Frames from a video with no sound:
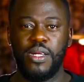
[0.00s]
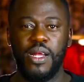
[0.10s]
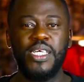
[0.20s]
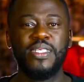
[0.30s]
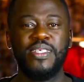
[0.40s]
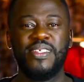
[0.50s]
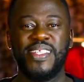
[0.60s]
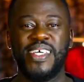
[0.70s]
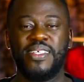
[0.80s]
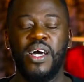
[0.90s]
listen to
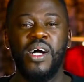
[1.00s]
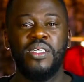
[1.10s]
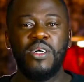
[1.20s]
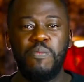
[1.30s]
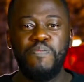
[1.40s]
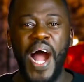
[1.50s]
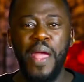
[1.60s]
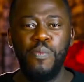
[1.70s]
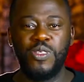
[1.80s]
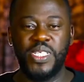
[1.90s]
this. The
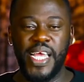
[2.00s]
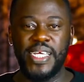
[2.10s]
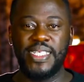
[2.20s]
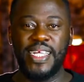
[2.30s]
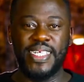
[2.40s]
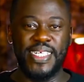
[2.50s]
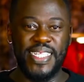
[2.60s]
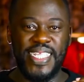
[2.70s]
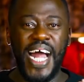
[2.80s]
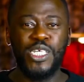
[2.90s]
Bible says
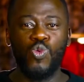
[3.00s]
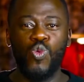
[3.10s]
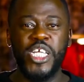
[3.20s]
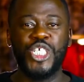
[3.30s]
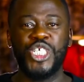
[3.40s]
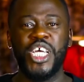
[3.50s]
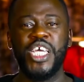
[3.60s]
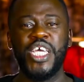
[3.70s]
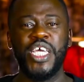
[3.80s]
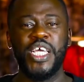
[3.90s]
that that which
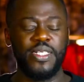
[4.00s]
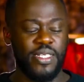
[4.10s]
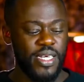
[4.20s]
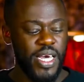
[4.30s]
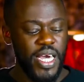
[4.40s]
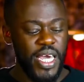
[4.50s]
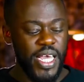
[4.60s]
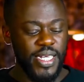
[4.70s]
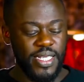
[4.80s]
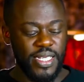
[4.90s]
is
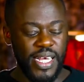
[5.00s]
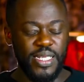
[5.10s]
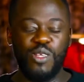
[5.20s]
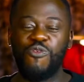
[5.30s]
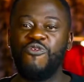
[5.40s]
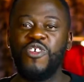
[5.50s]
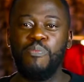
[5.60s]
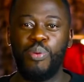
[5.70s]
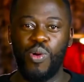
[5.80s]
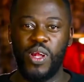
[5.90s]
is is
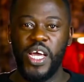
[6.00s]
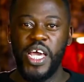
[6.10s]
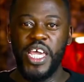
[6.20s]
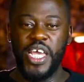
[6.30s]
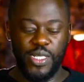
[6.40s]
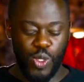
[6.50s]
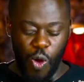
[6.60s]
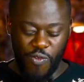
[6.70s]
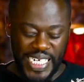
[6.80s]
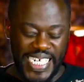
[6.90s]
feeble is
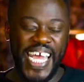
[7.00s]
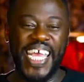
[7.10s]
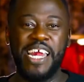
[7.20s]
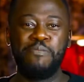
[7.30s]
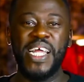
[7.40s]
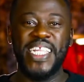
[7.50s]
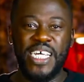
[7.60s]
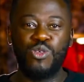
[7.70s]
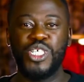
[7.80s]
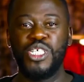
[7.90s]
overtaken by
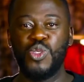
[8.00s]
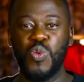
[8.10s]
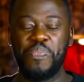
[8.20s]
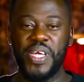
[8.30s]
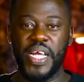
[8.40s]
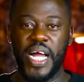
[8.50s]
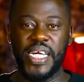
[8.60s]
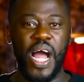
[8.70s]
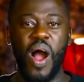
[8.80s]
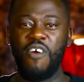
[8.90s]
that which is superior
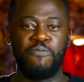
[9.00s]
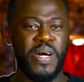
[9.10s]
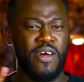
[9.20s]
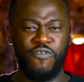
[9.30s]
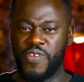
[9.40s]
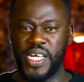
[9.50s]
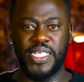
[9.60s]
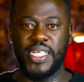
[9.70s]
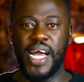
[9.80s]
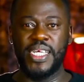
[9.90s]
now i've
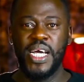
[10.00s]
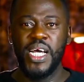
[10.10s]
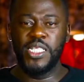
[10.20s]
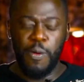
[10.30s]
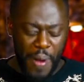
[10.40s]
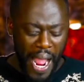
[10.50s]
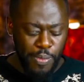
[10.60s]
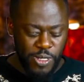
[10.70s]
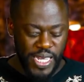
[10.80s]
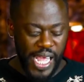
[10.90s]
paraphrased that the
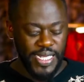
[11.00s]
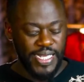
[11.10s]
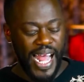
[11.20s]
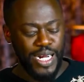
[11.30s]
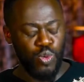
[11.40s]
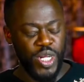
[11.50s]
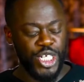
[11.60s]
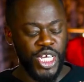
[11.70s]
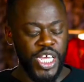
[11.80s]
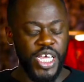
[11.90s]
bible says that
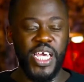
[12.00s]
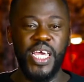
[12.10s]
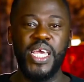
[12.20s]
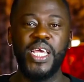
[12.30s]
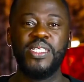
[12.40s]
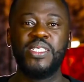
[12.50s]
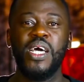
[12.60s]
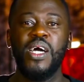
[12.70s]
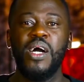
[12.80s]
which is